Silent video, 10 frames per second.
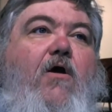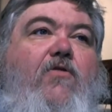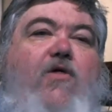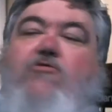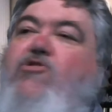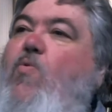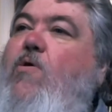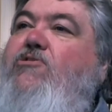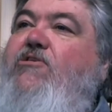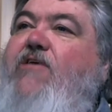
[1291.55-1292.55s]
Those are the
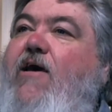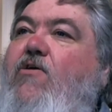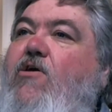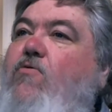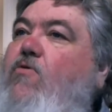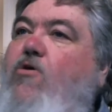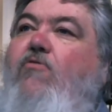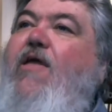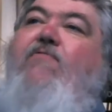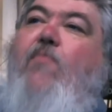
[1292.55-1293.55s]
ones that tell you you'll
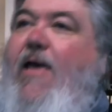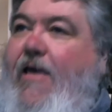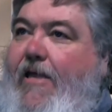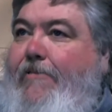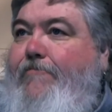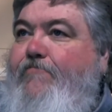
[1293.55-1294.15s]
never make it.